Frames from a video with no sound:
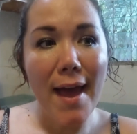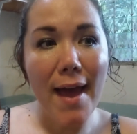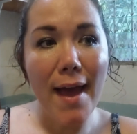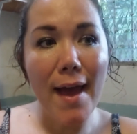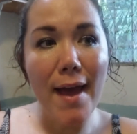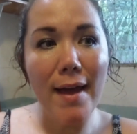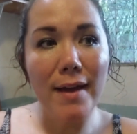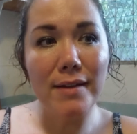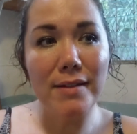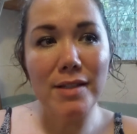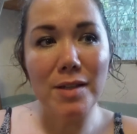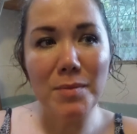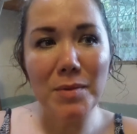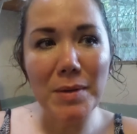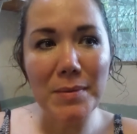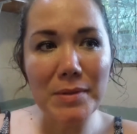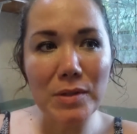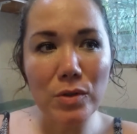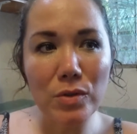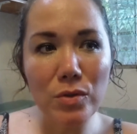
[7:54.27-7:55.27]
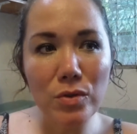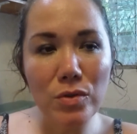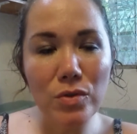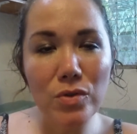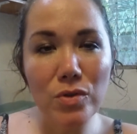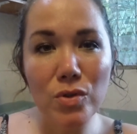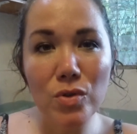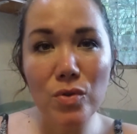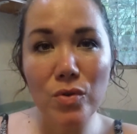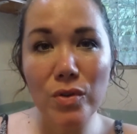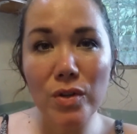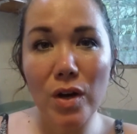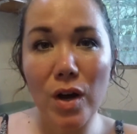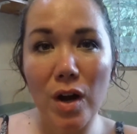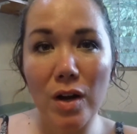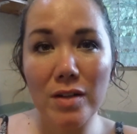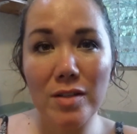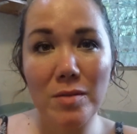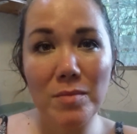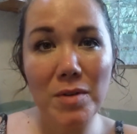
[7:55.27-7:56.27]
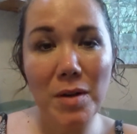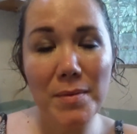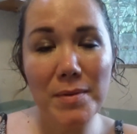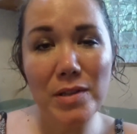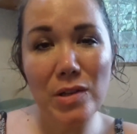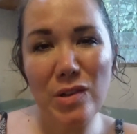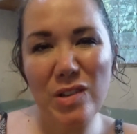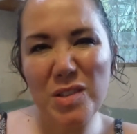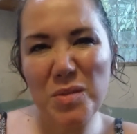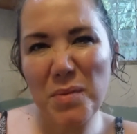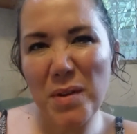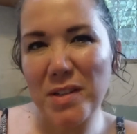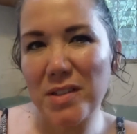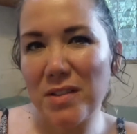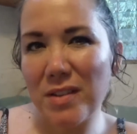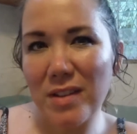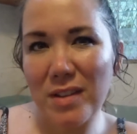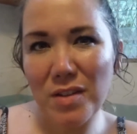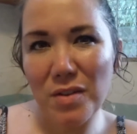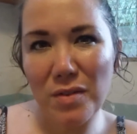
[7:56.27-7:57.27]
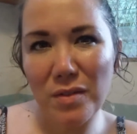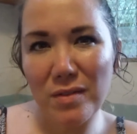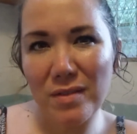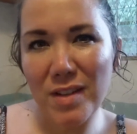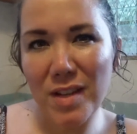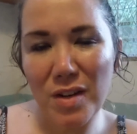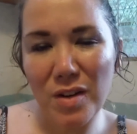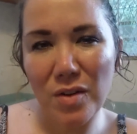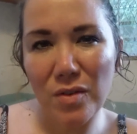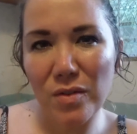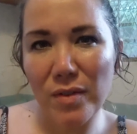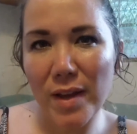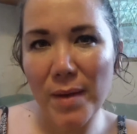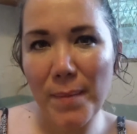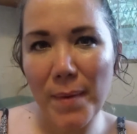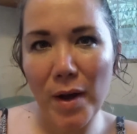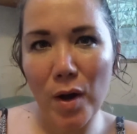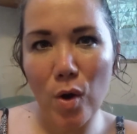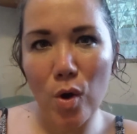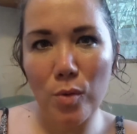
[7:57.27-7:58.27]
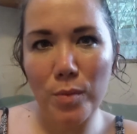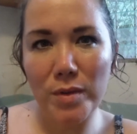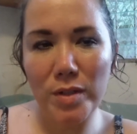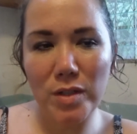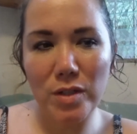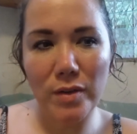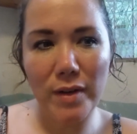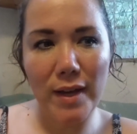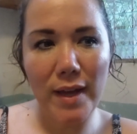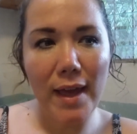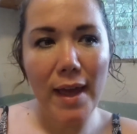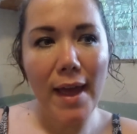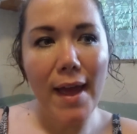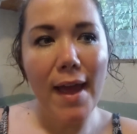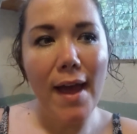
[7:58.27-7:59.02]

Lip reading: And sometimes they'll do their school in the car. Sometimes they'll just wait till they do, you know, get back home and do it.